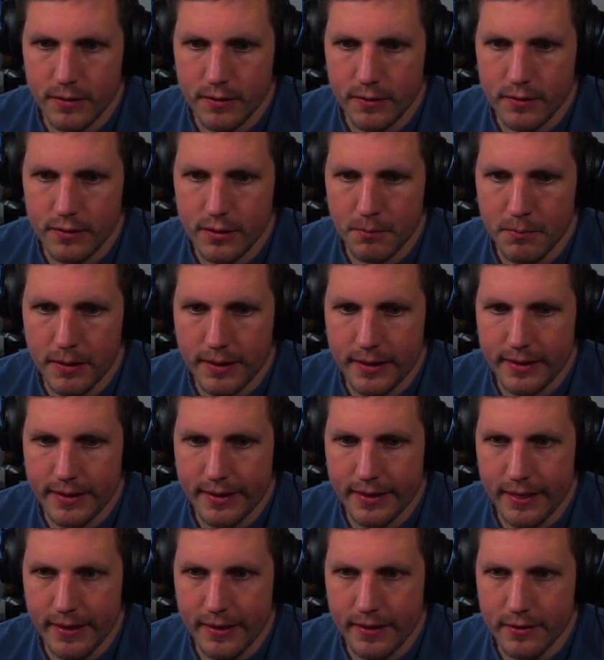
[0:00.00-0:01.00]
something
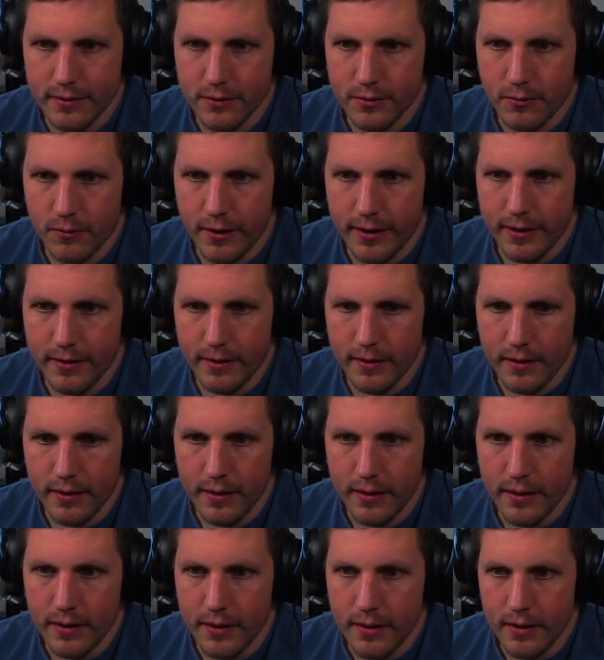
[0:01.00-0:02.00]
like this, right?
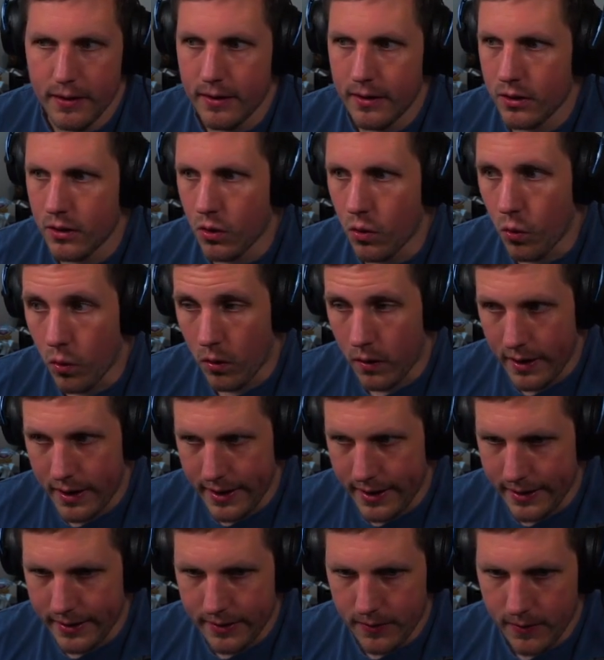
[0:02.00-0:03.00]
Core
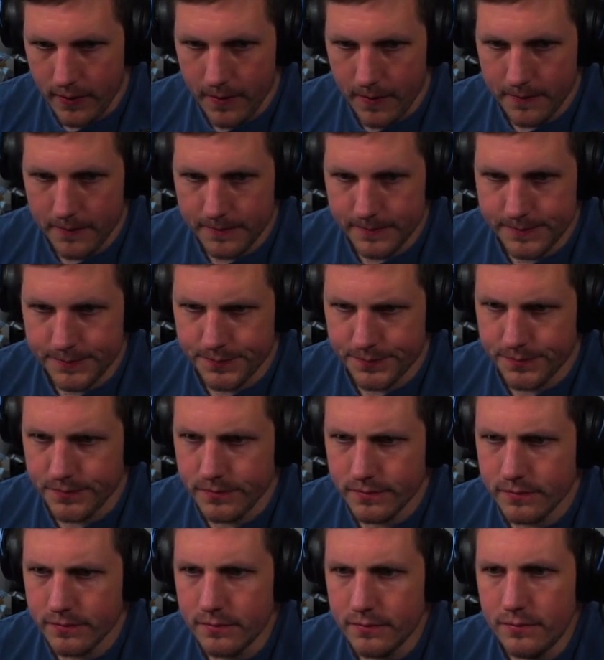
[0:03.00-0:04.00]
Anchor,
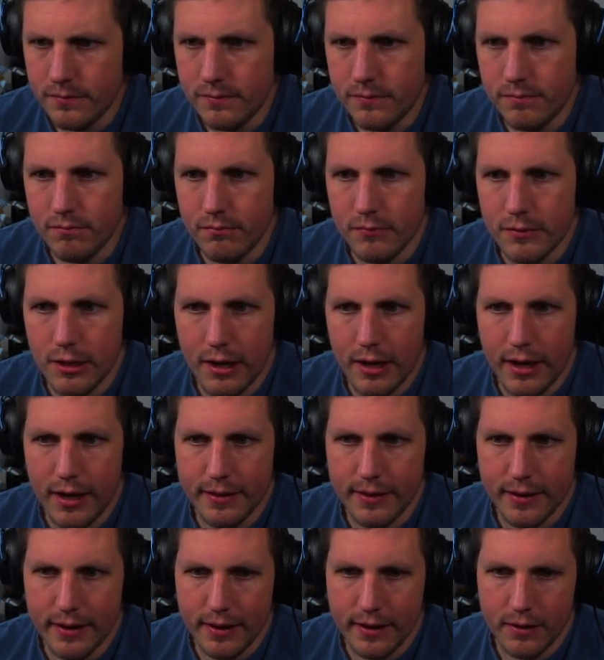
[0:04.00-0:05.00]

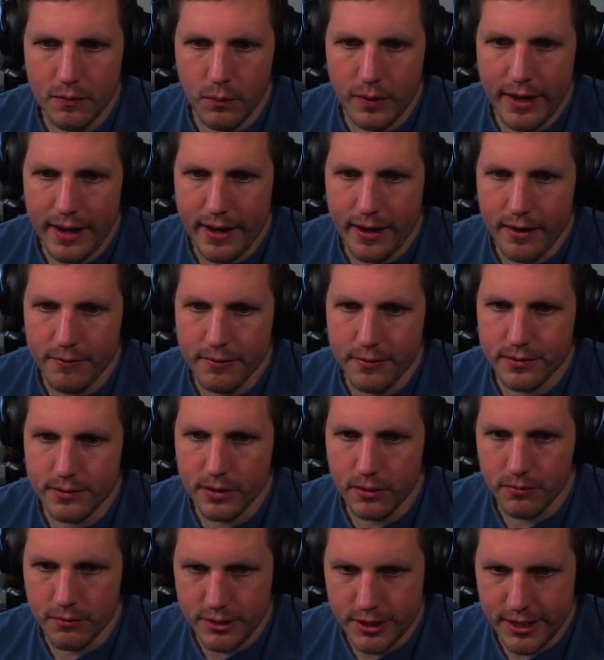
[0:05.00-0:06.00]
and then we have
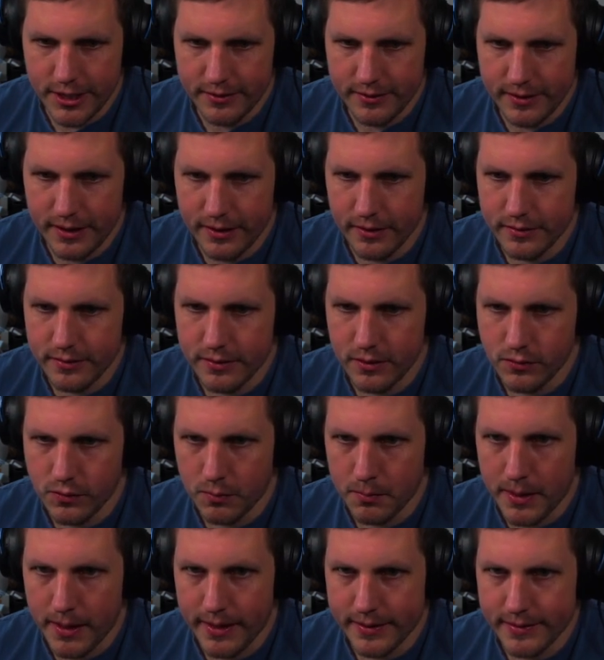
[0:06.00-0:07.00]
Silver Chase Down, Silver
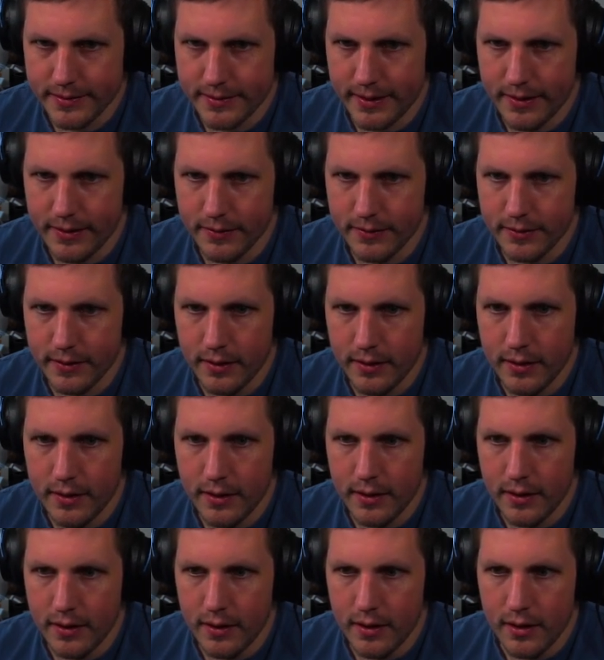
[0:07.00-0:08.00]
Box Out.
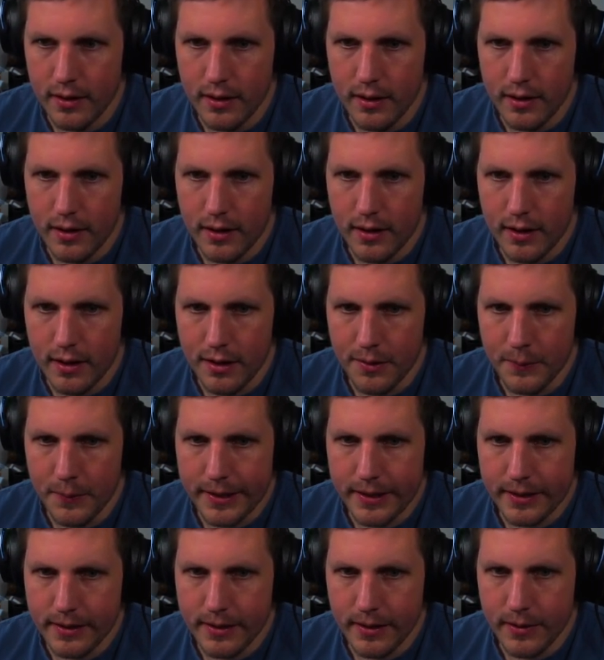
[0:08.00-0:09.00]
We
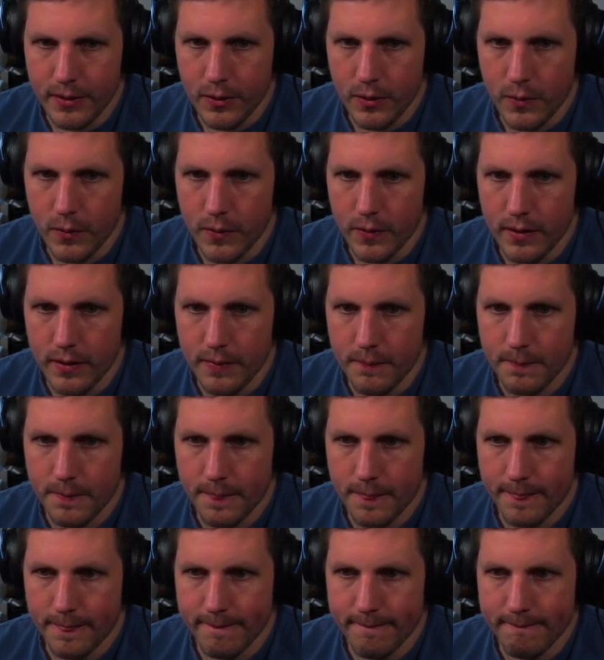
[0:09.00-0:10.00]
could go
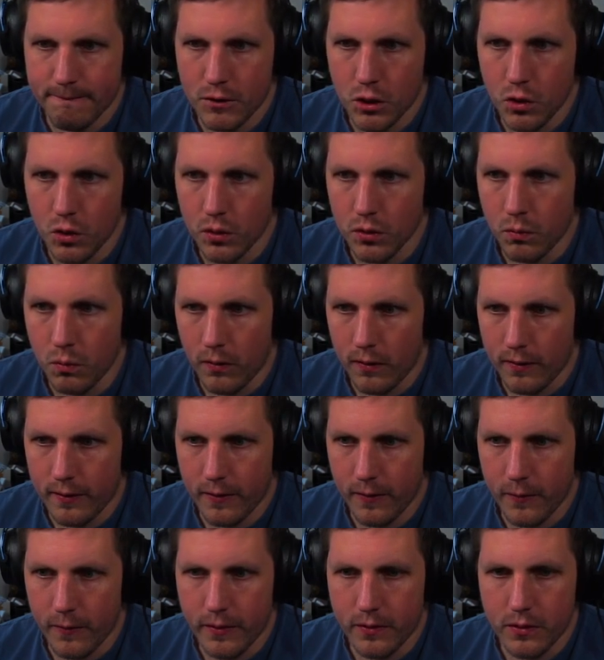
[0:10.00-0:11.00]
Gold
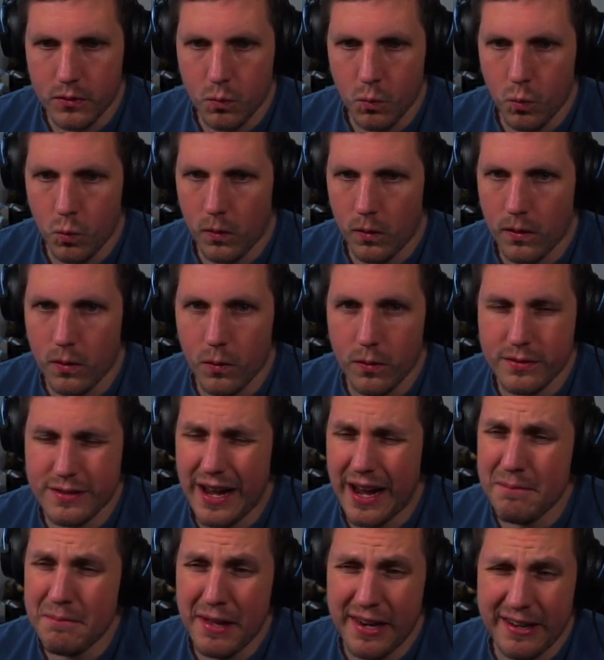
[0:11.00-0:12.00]
Workhorse.
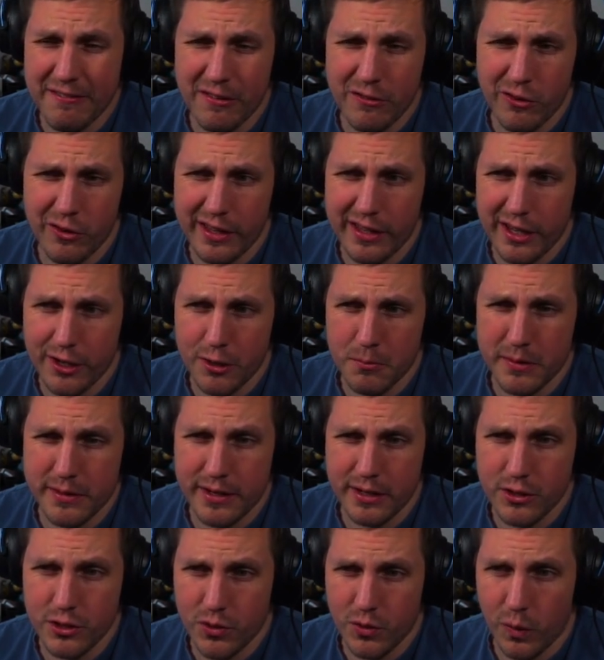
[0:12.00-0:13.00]
I'm not even really
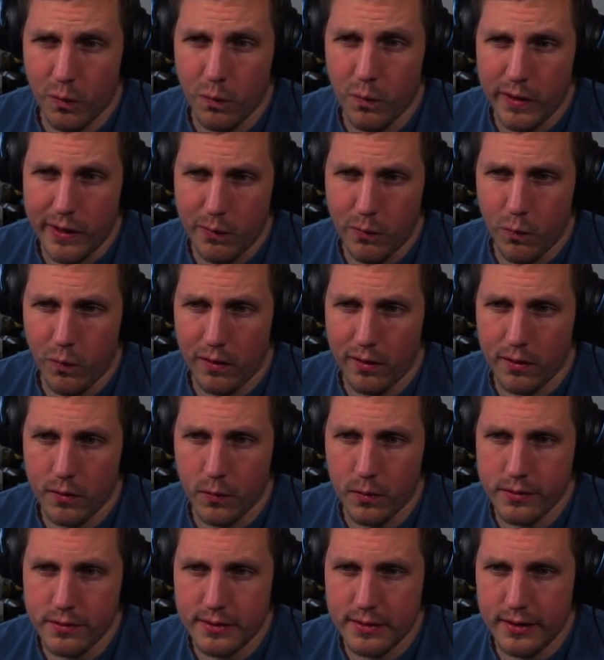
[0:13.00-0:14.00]
100% sure what
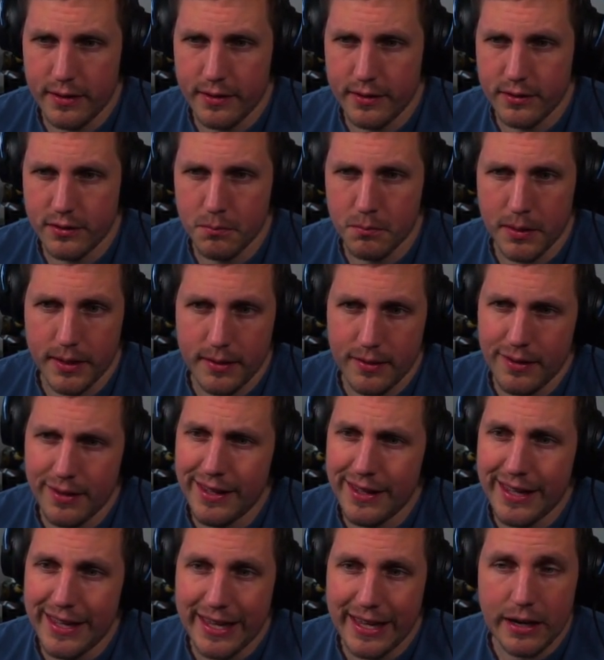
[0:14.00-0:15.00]
Workhorse does, but
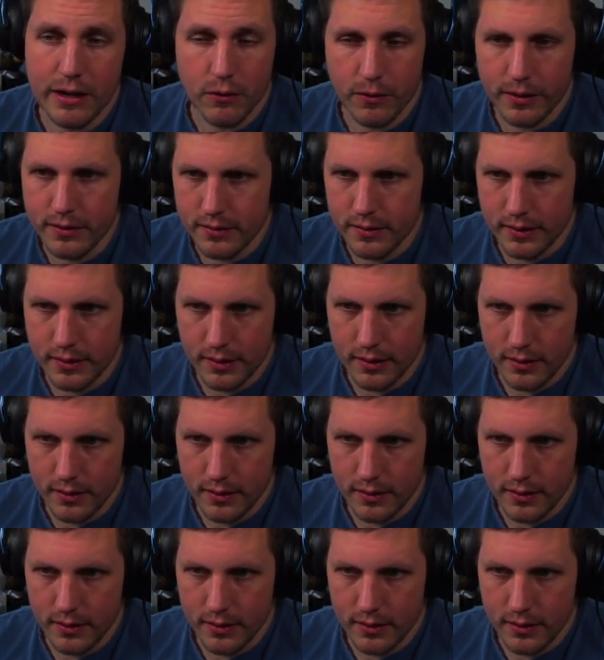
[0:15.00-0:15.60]
increasing